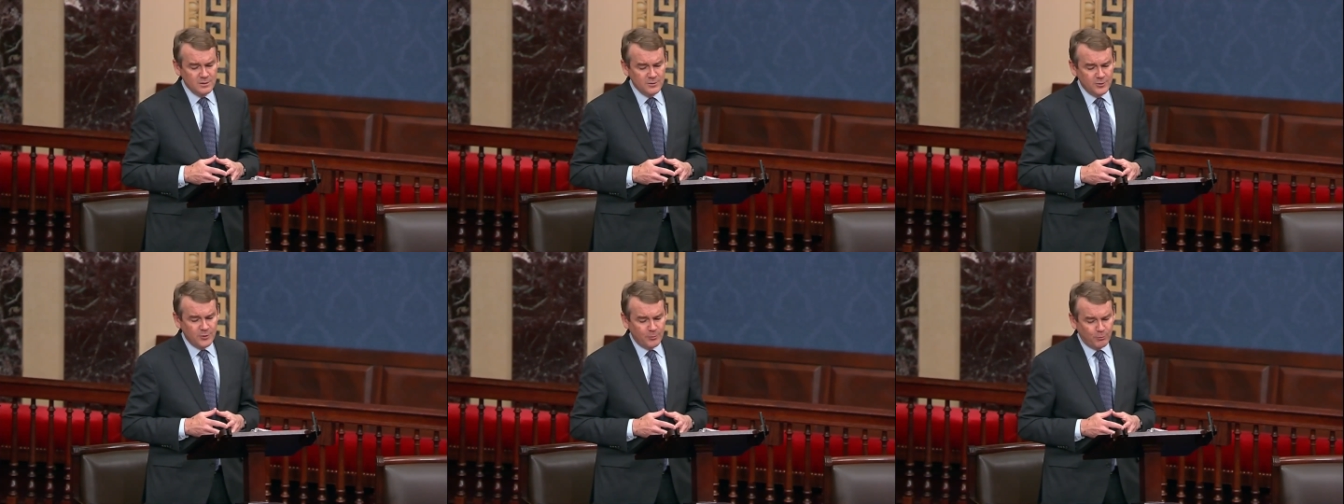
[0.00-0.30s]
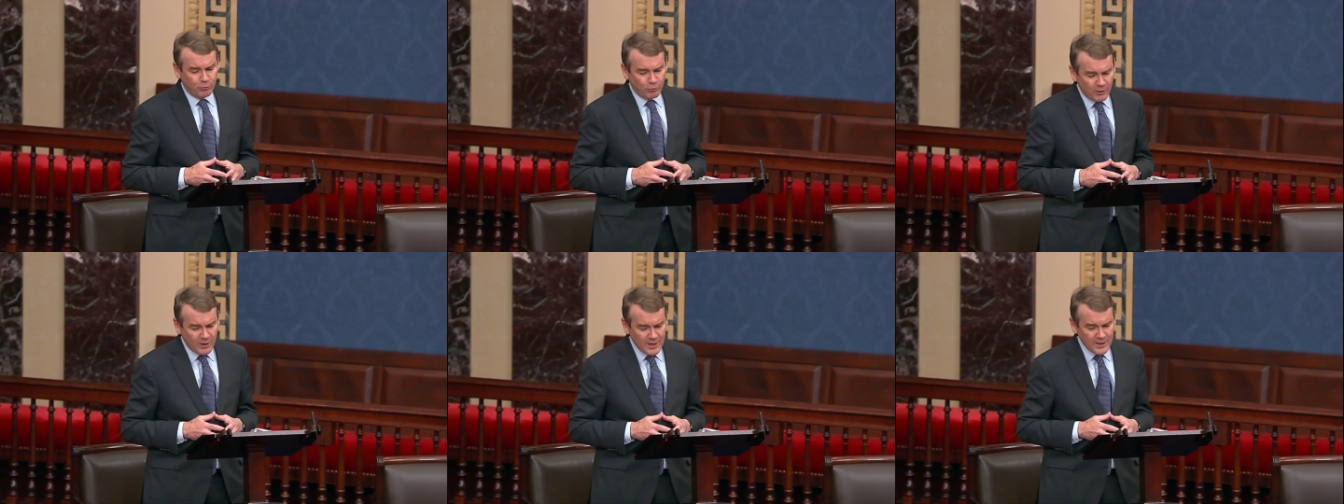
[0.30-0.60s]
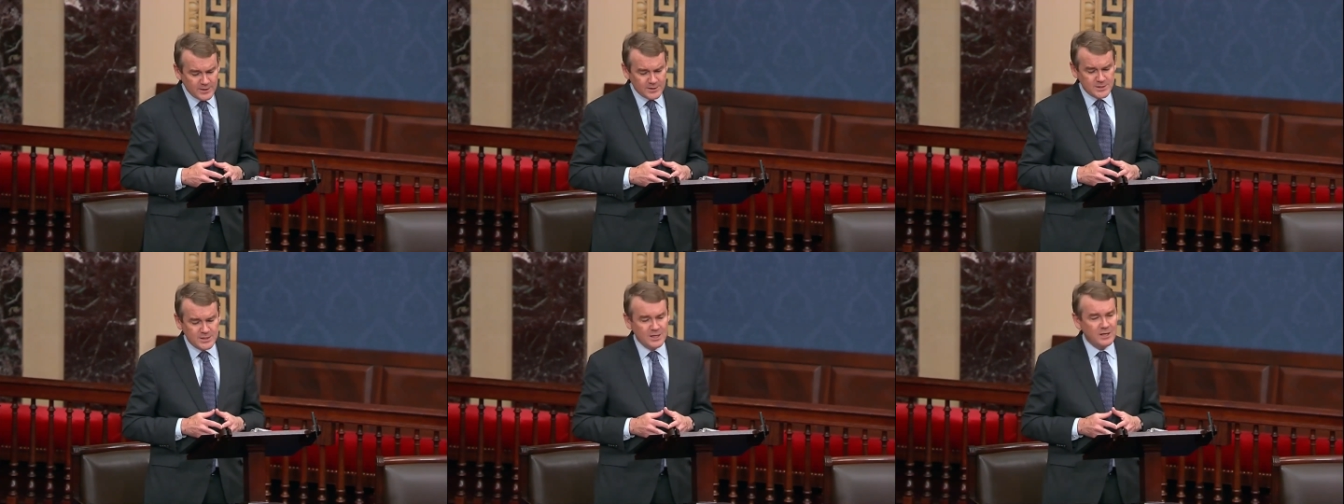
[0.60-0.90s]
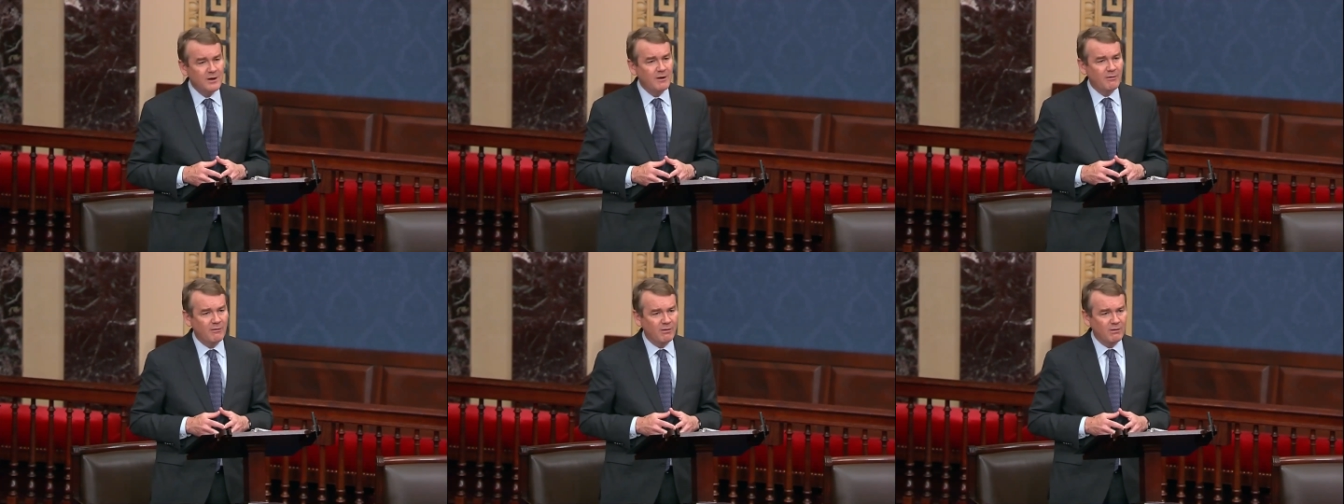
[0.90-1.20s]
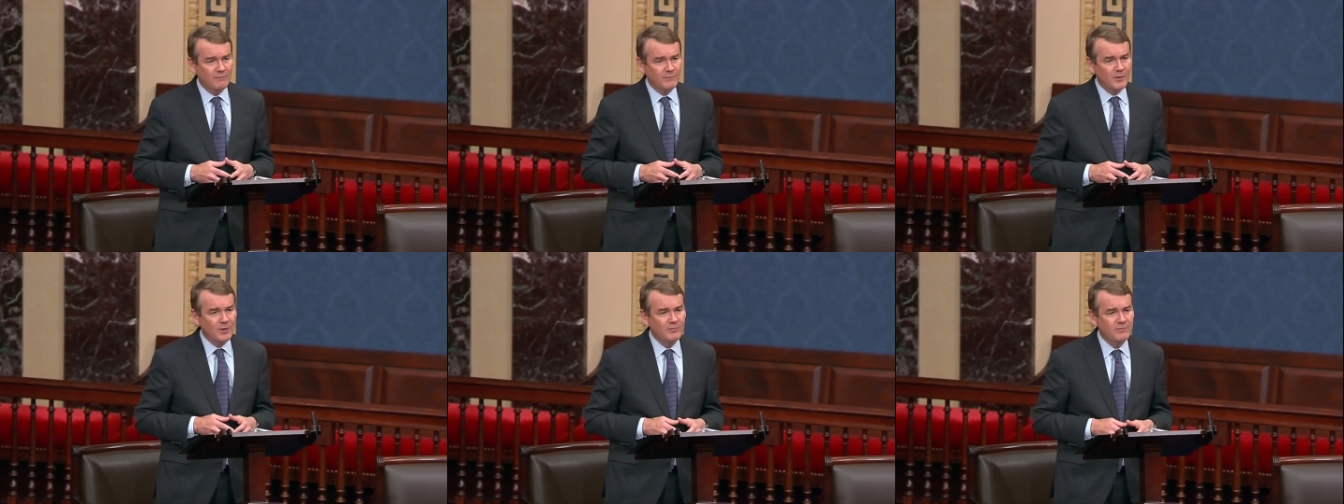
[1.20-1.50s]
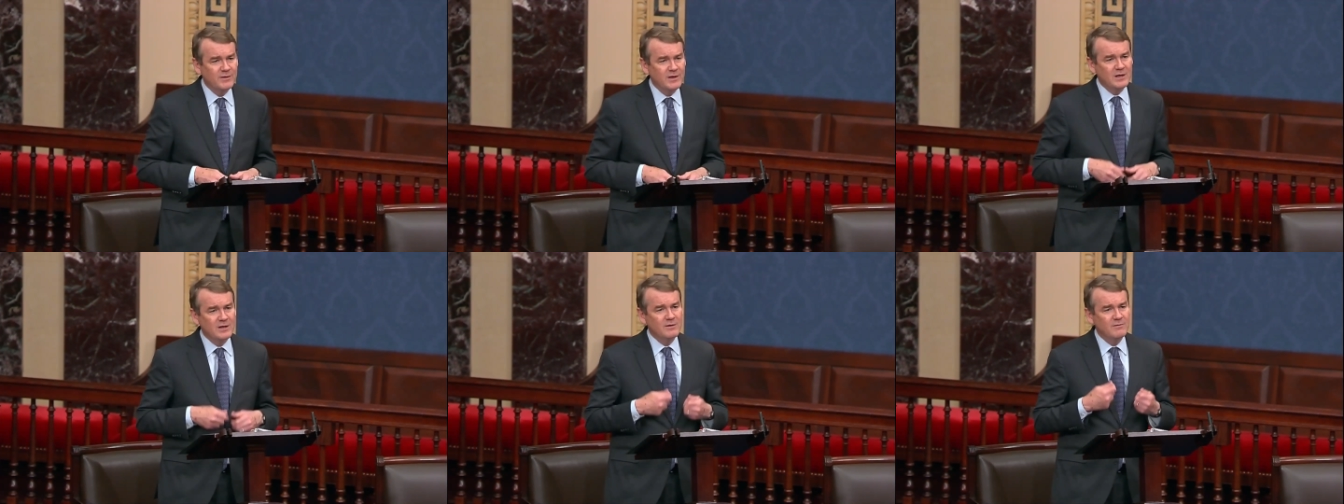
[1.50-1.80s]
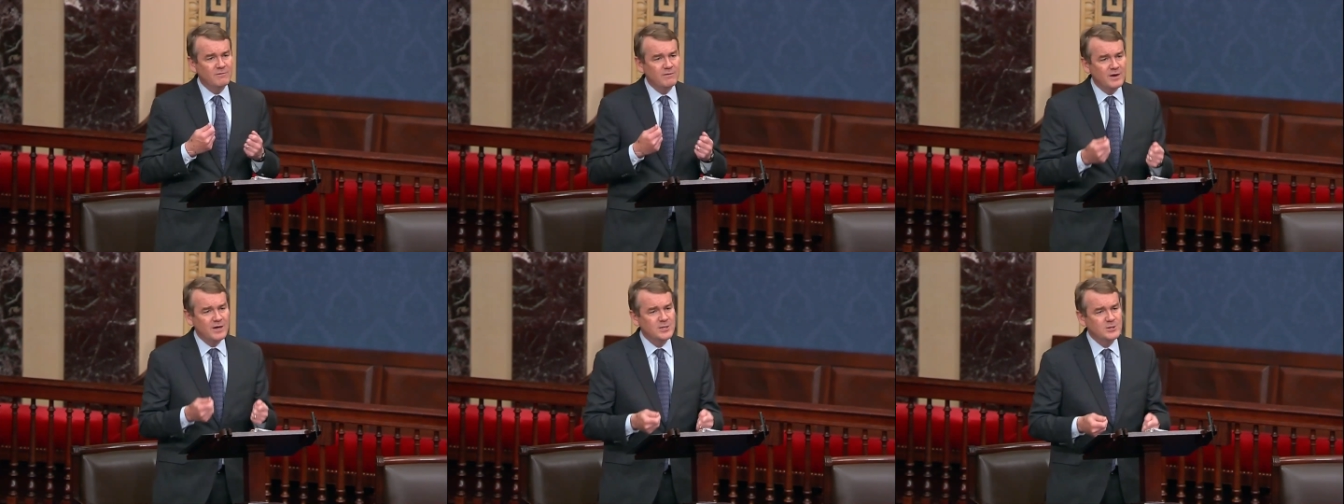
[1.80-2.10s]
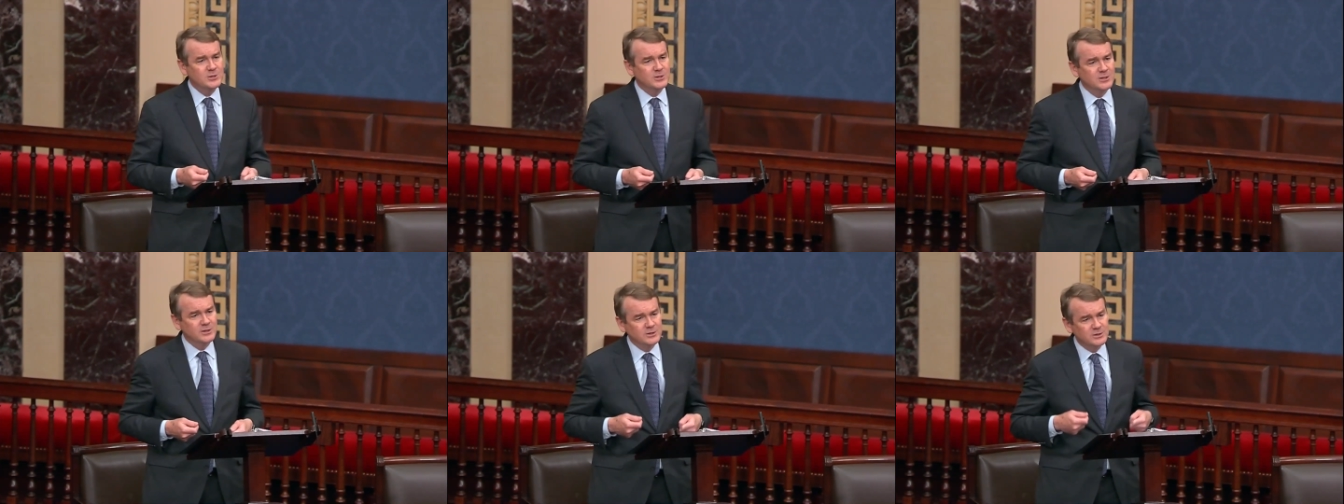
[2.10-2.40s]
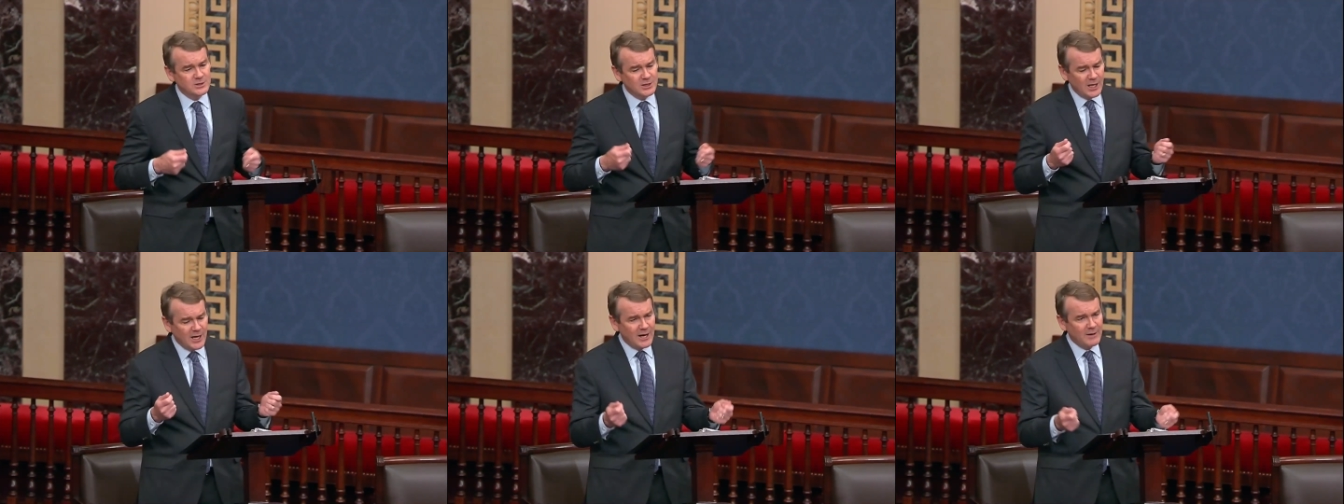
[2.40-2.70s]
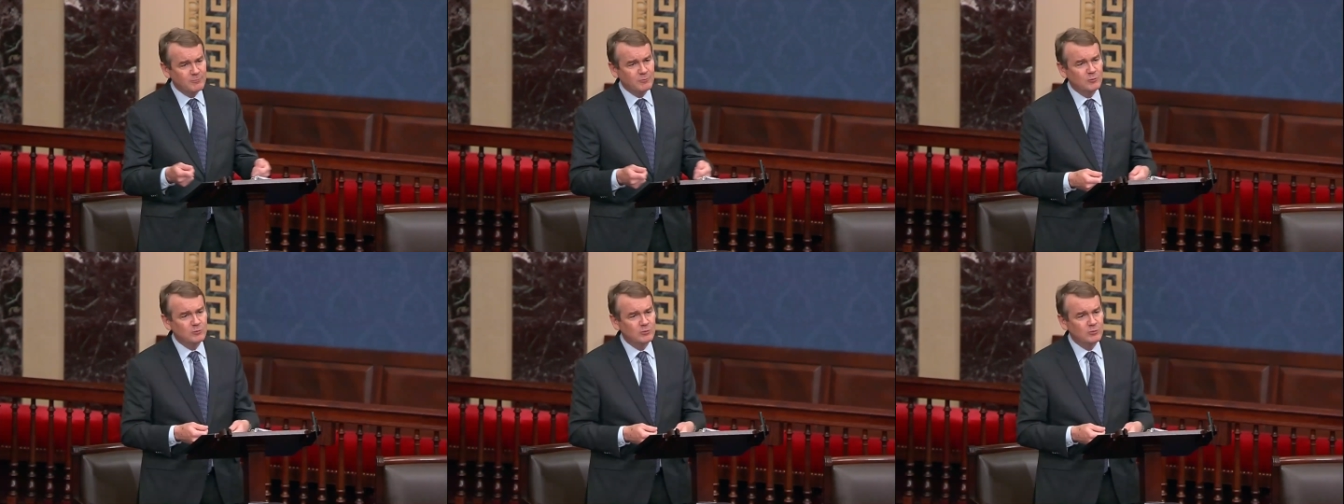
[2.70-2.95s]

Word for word: to praise the era of innovation and job